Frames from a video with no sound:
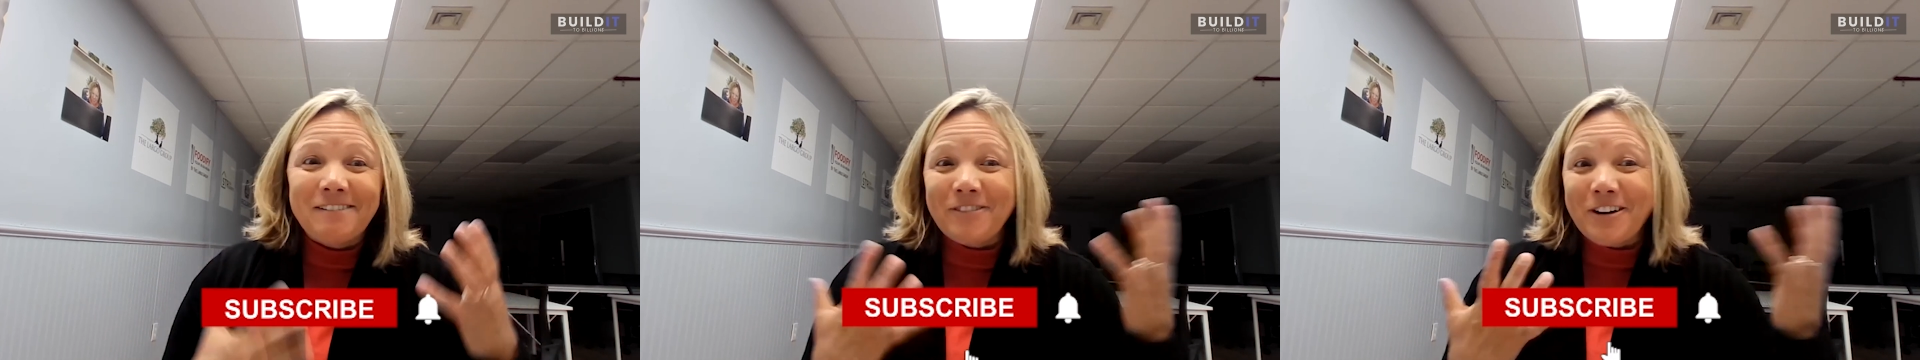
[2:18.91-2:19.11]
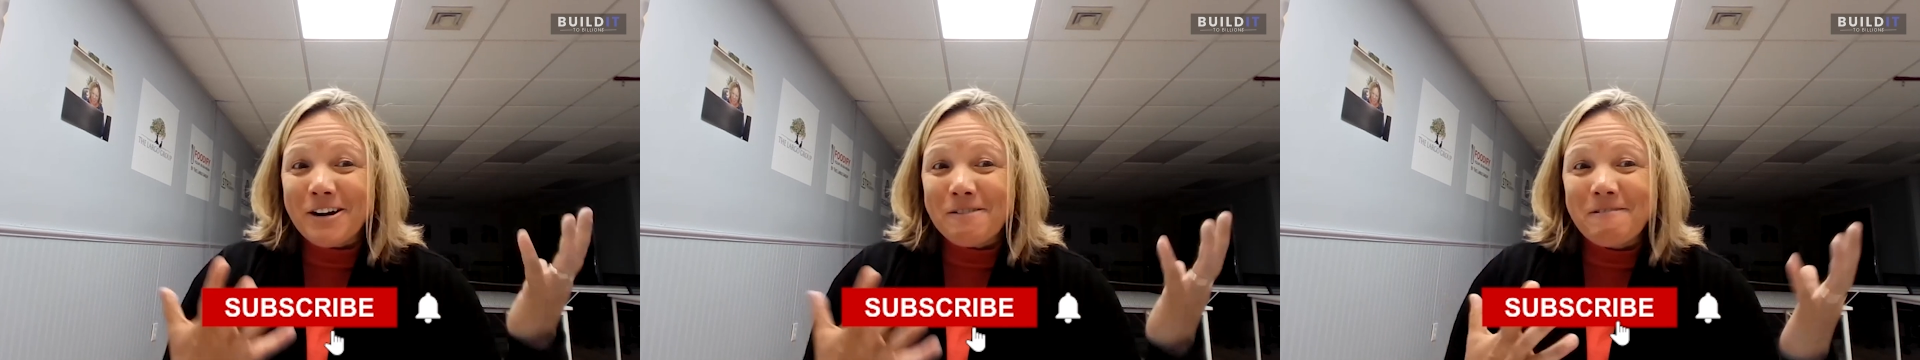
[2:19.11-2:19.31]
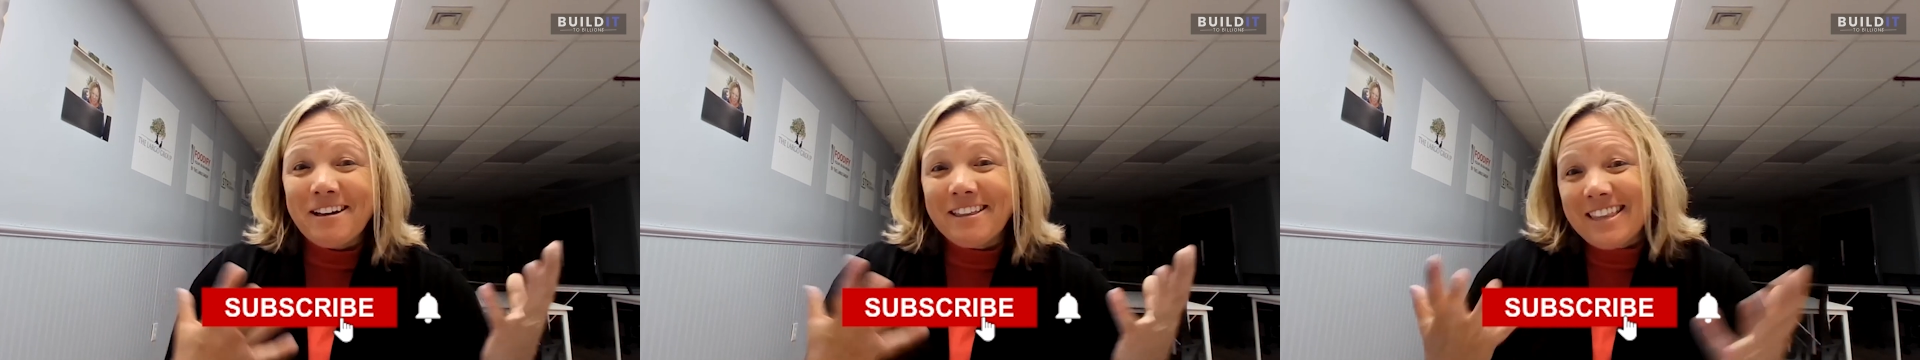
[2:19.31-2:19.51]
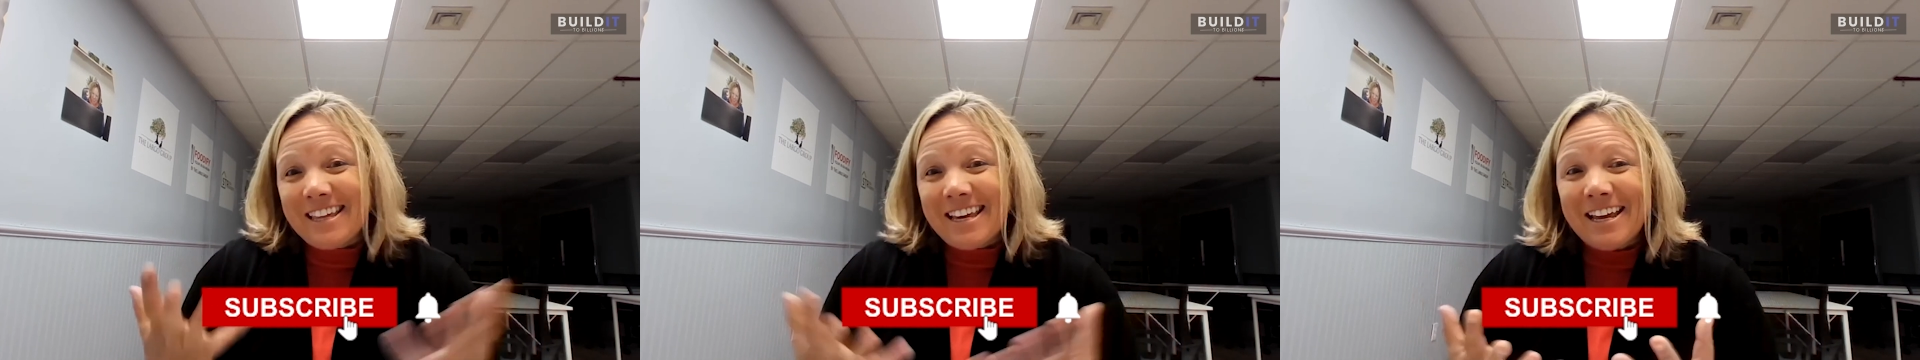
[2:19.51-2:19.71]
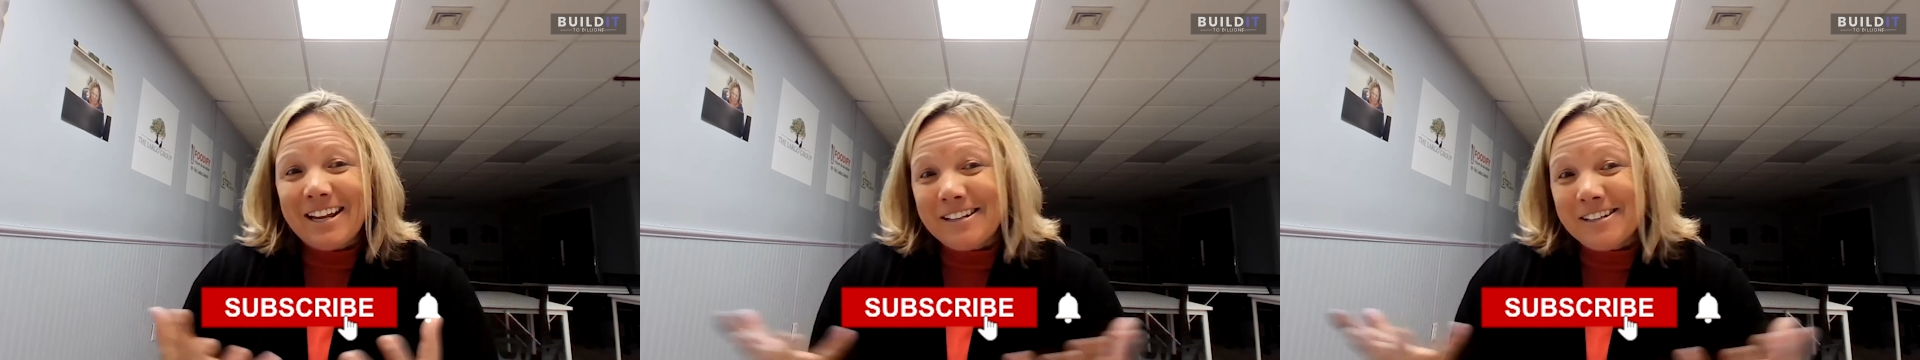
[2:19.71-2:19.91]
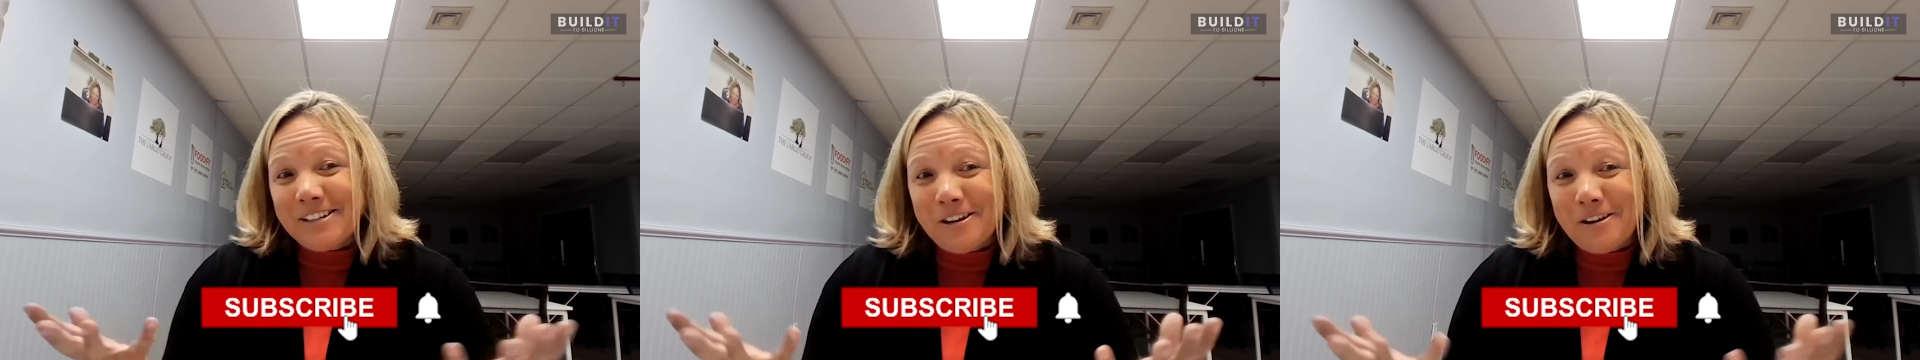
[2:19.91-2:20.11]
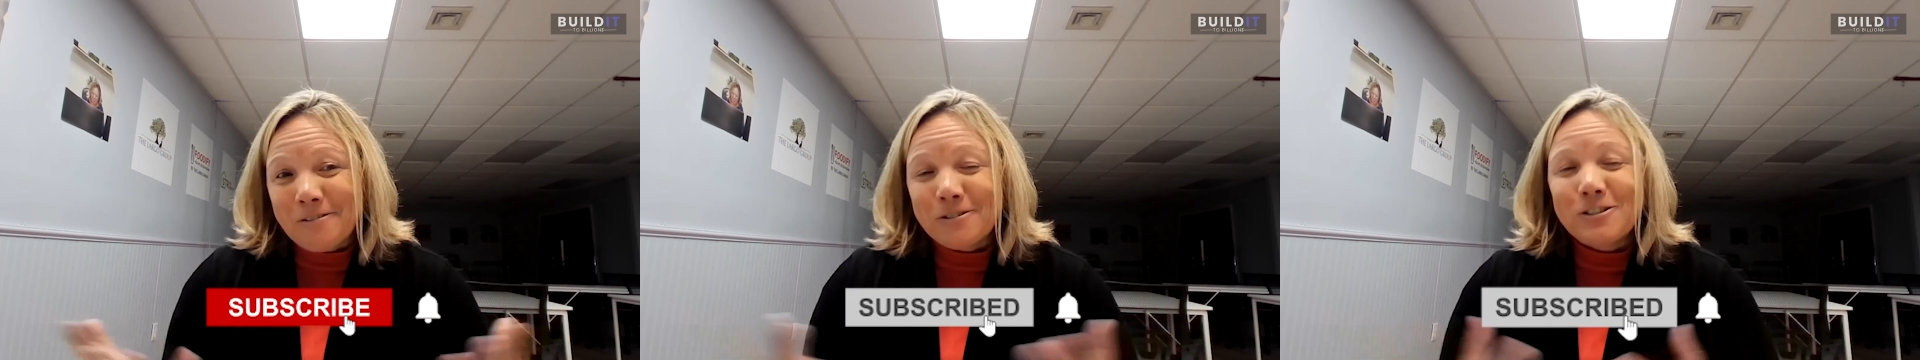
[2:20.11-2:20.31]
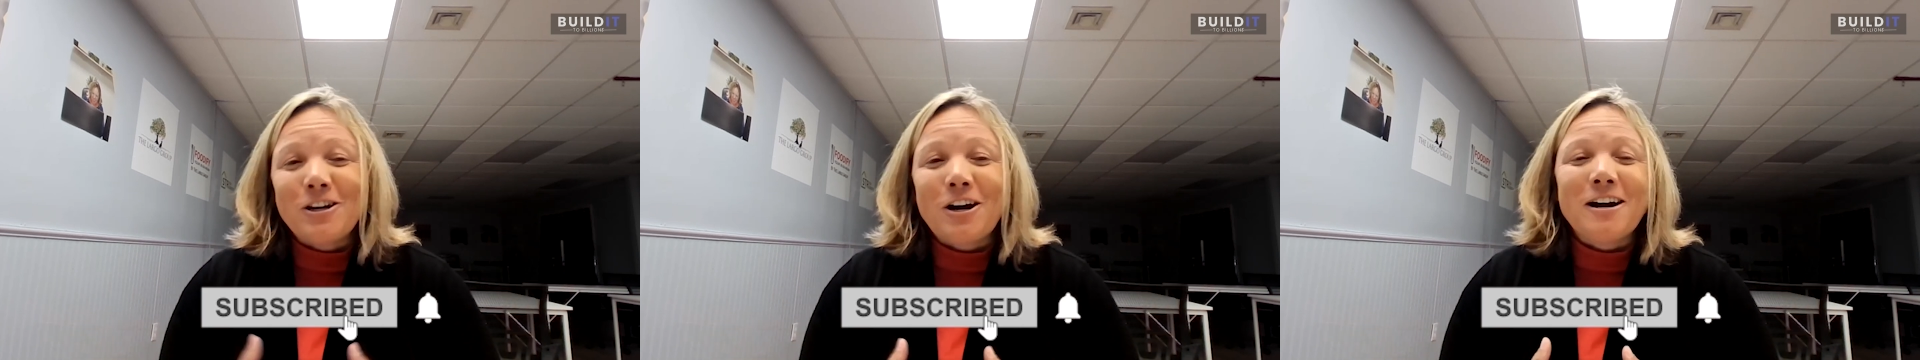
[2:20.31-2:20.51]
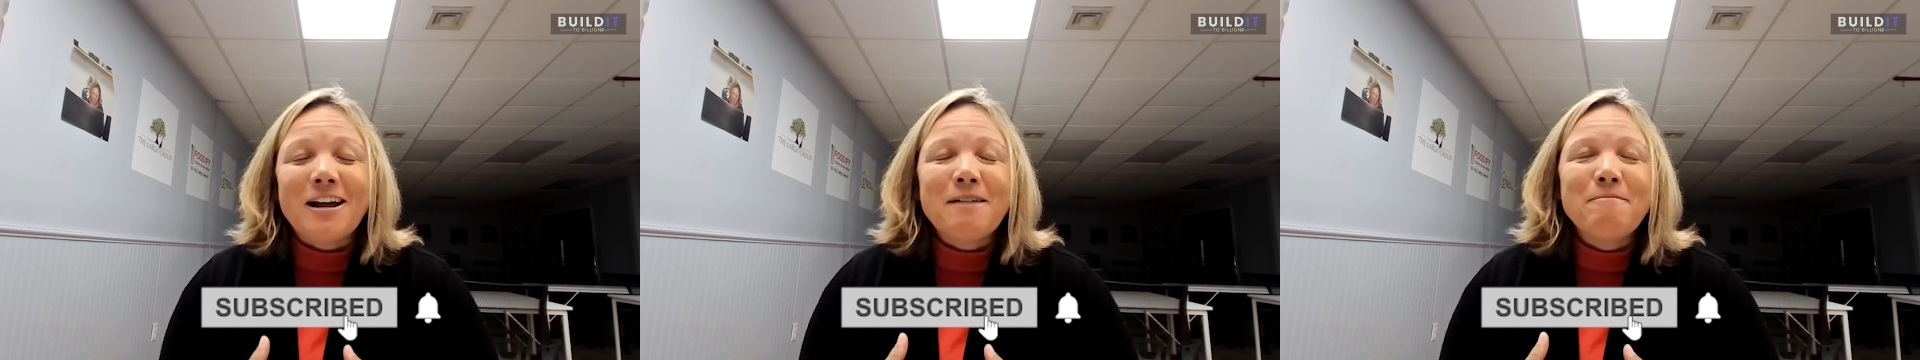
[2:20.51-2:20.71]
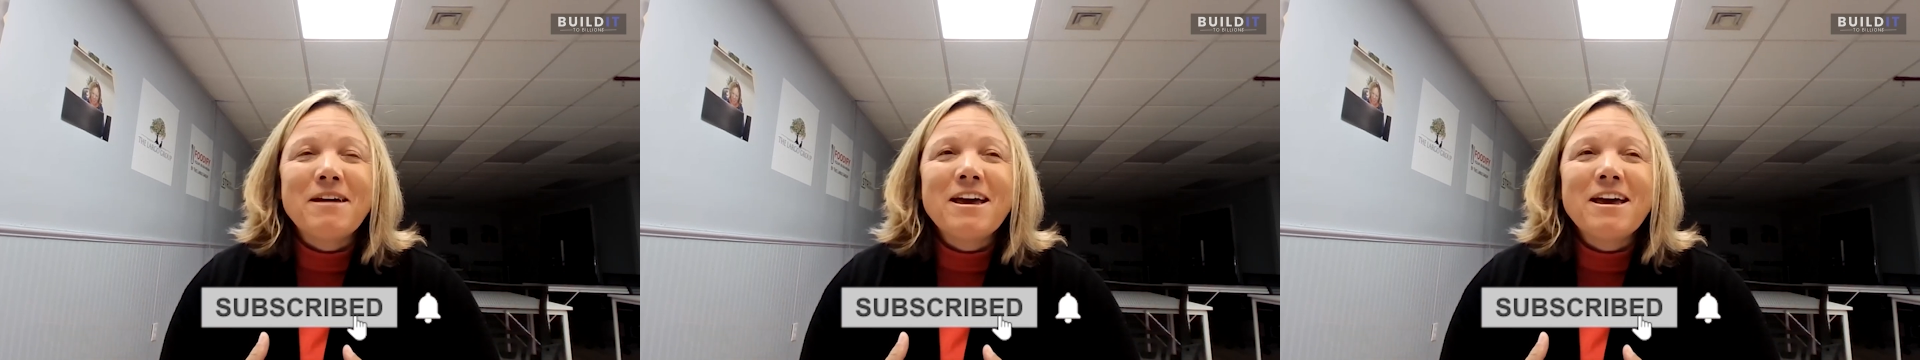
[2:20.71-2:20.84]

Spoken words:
Very wealthy and, startup.